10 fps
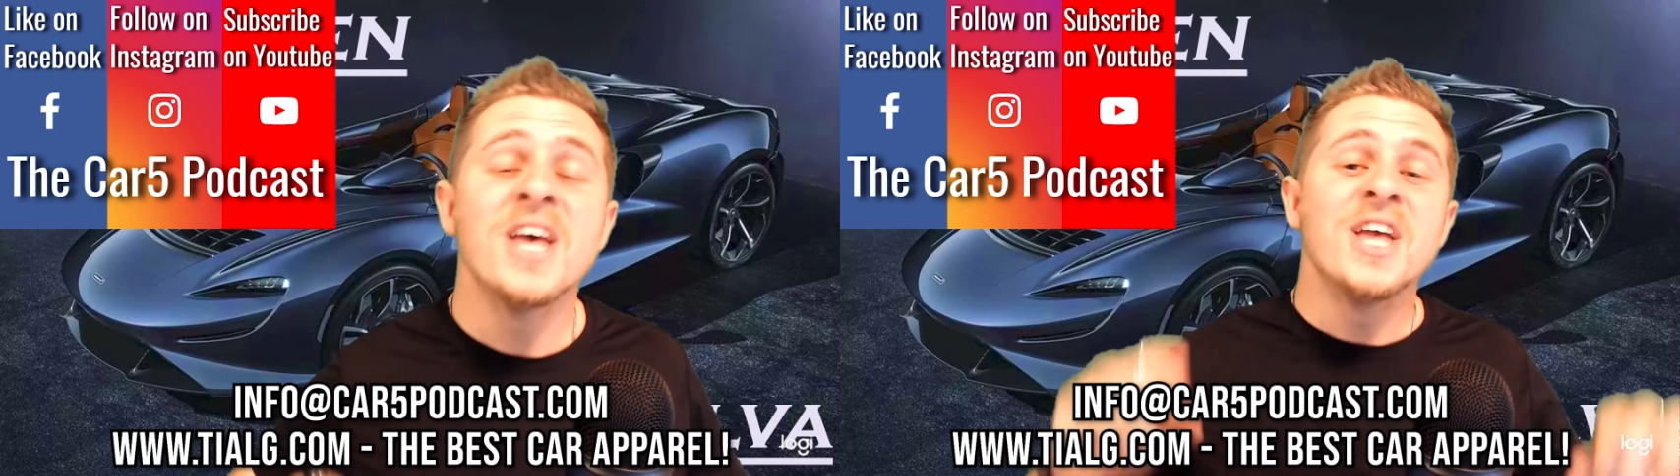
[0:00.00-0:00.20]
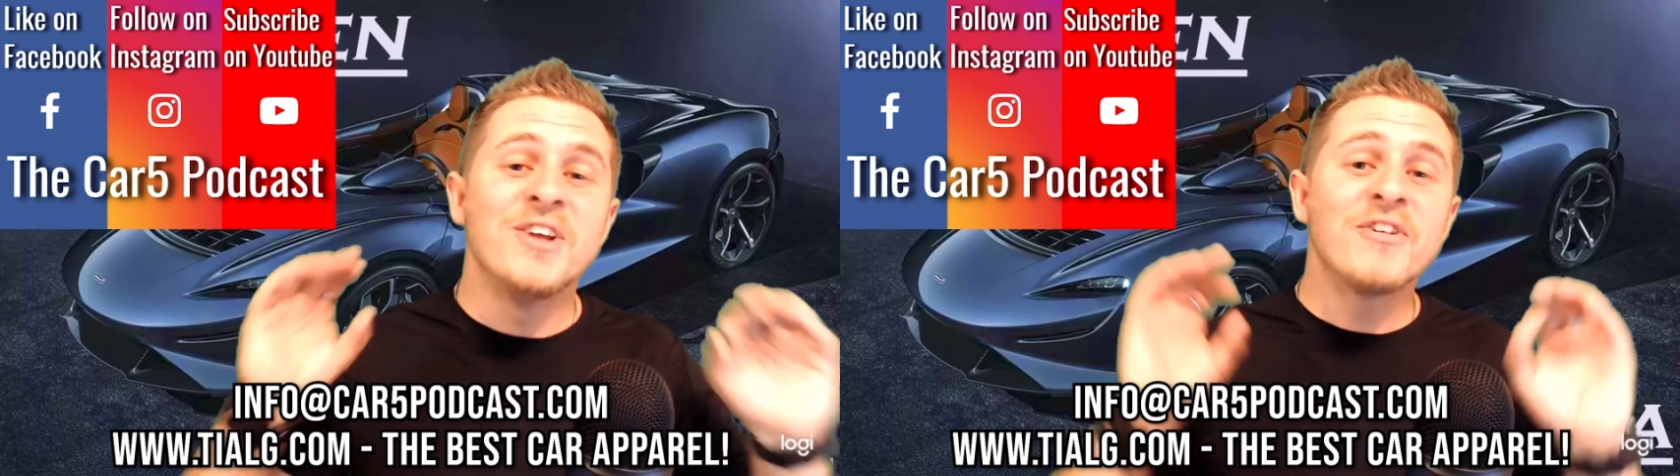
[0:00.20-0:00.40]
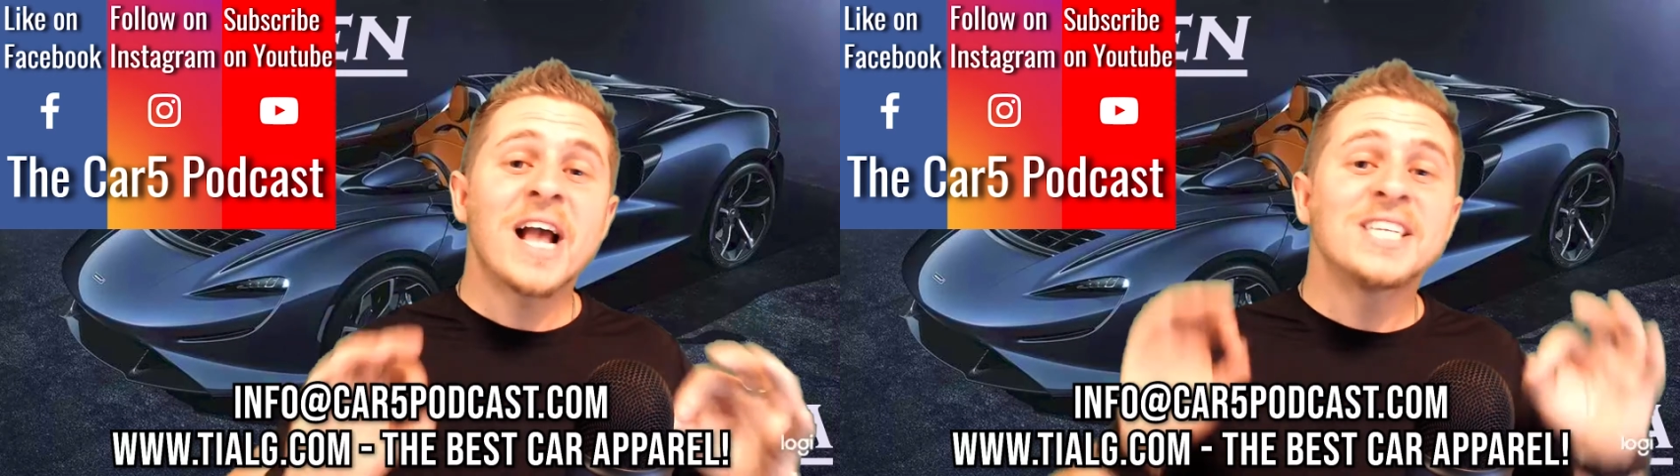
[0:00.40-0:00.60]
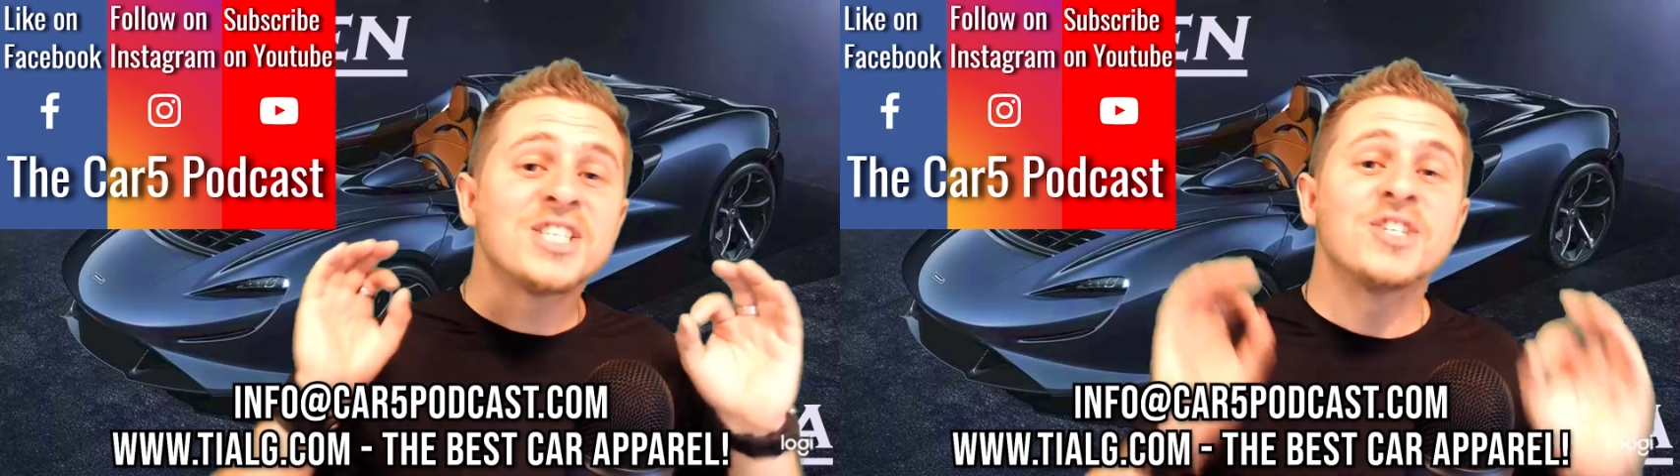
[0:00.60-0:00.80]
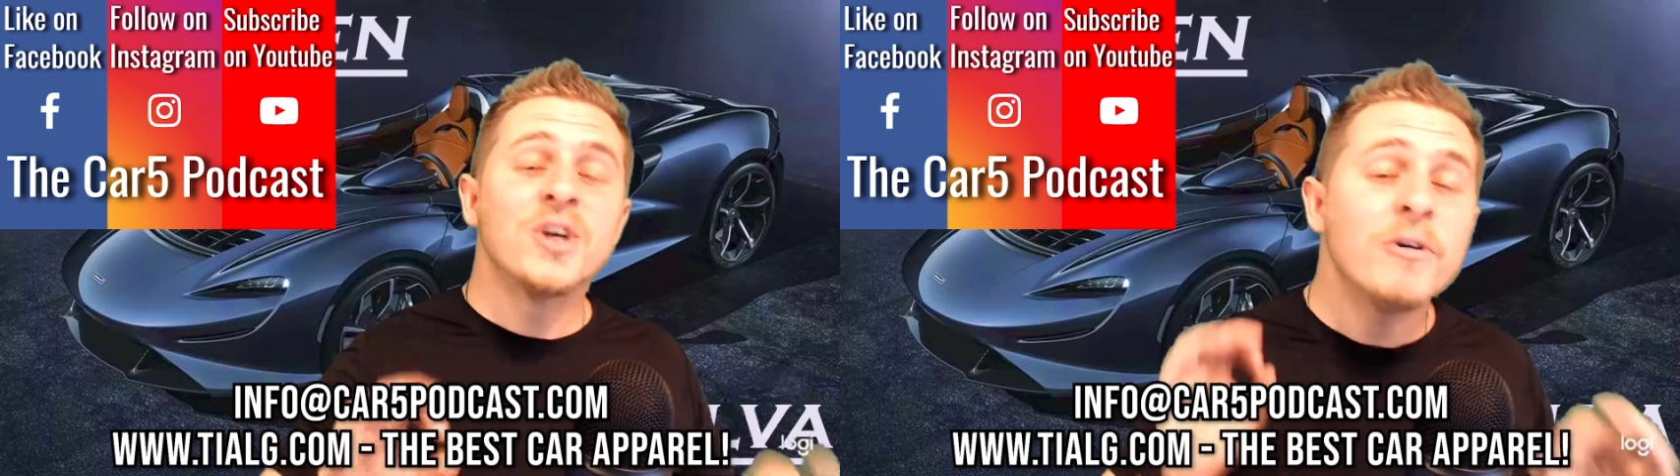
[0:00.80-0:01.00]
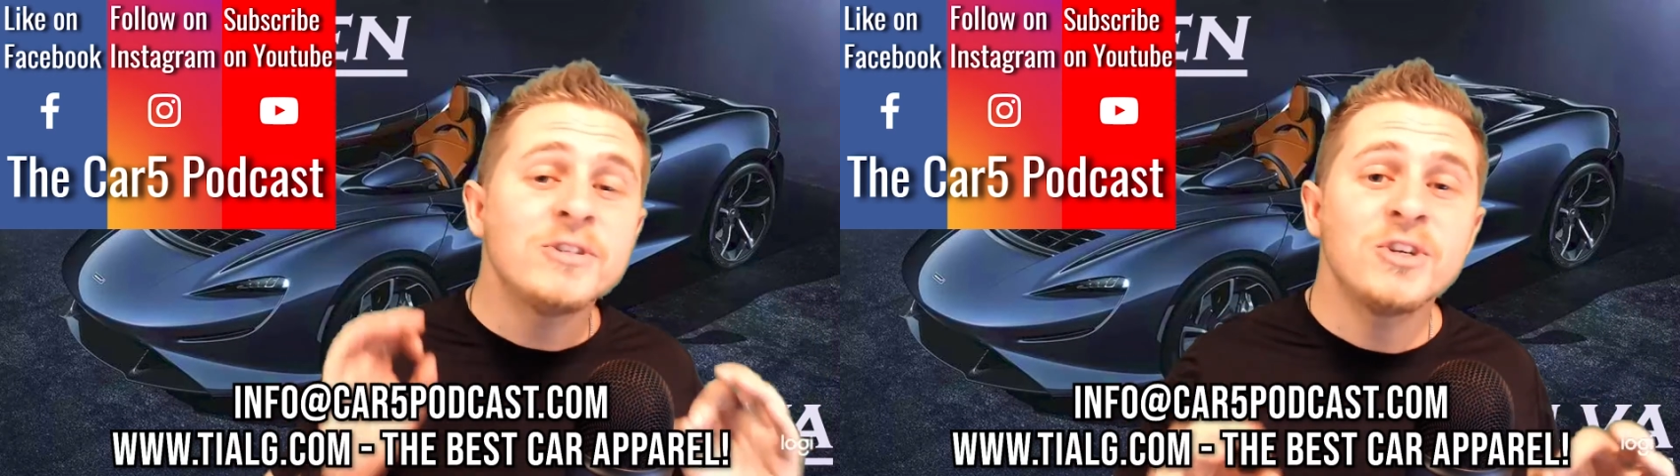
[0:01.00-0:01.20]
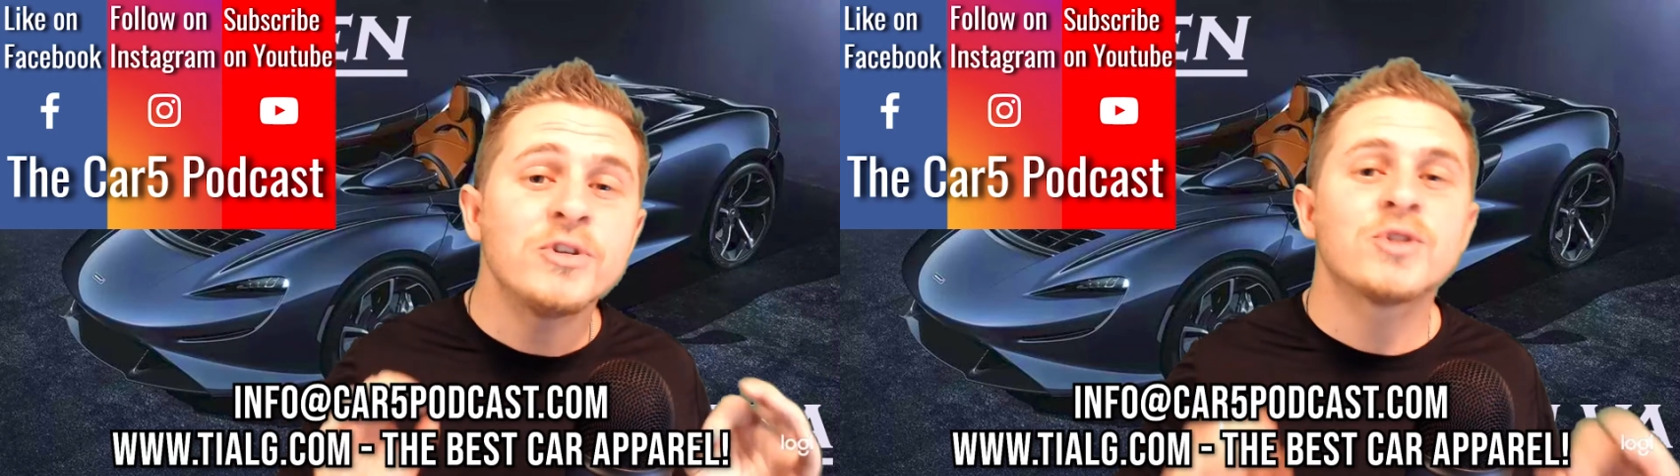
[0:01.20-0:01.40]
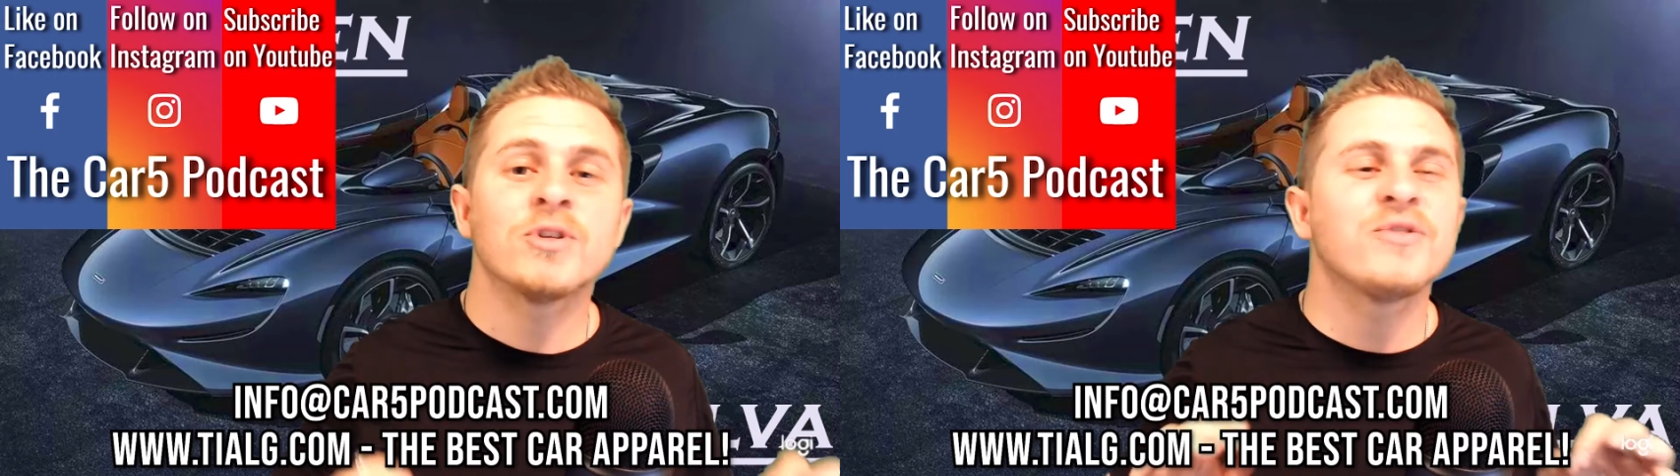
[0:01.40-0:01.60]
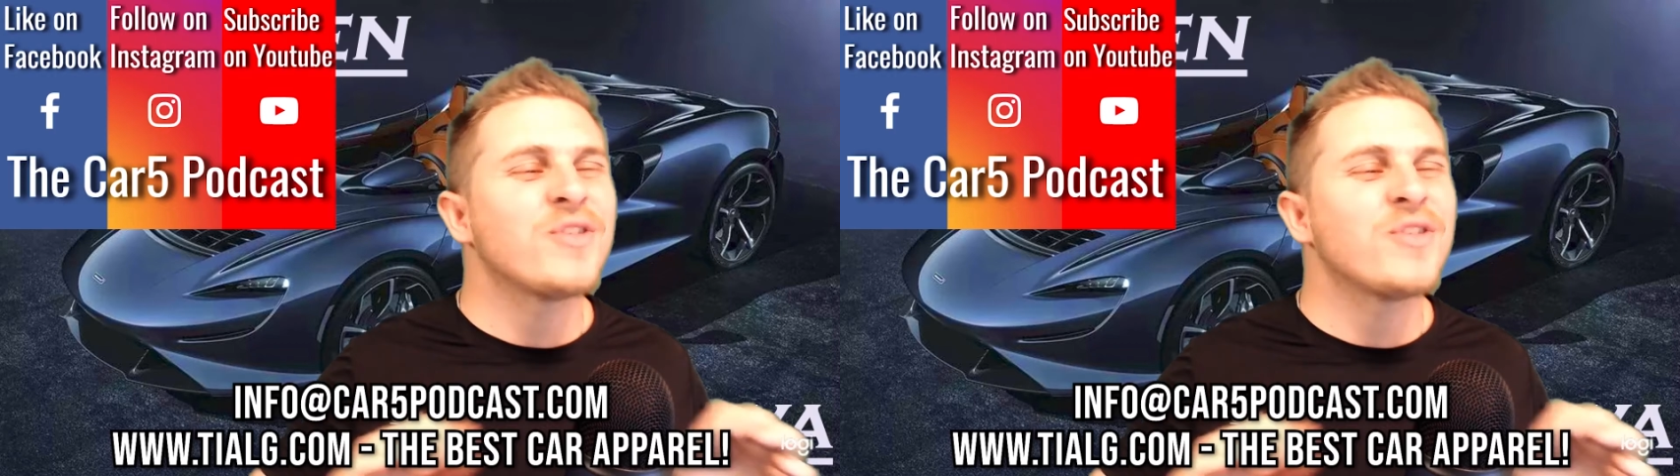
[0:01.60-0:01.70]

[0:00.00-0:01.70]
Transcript: Your guys' go-to source for